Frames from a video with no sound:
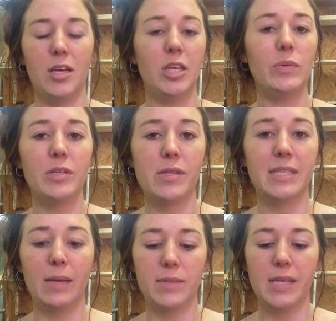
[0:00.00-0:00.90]
You would do the
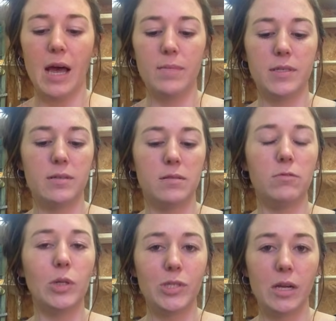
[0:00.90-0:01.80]
same steps.
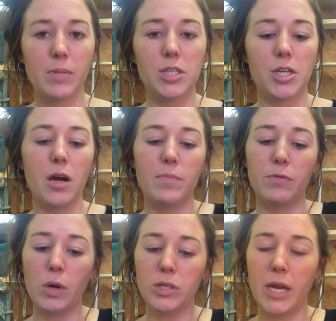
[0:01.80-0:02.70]
Loosen up the chuck by
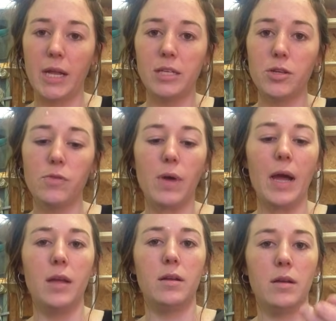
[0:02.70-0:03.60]
rotating it to the
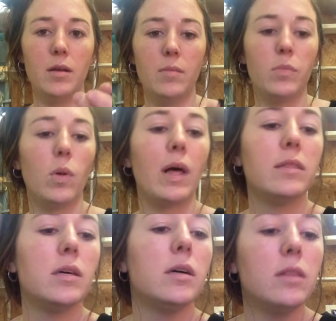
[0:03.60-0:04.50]
right, pull out
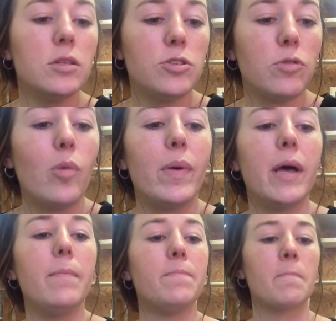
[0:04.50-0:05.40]
the drill
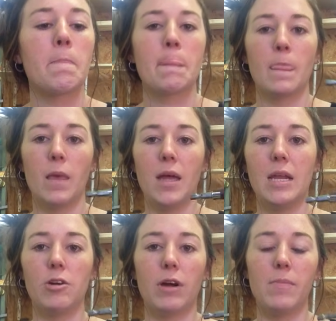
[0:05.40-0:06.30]
bit, and
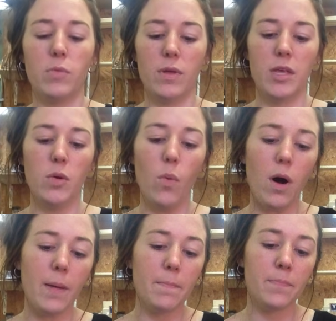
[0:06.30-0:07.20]
now grab the one that you
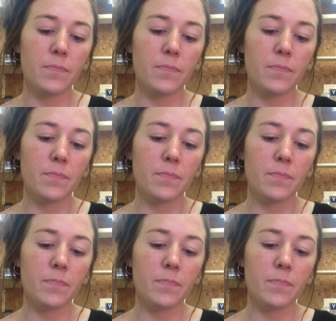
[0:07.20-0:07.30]
want.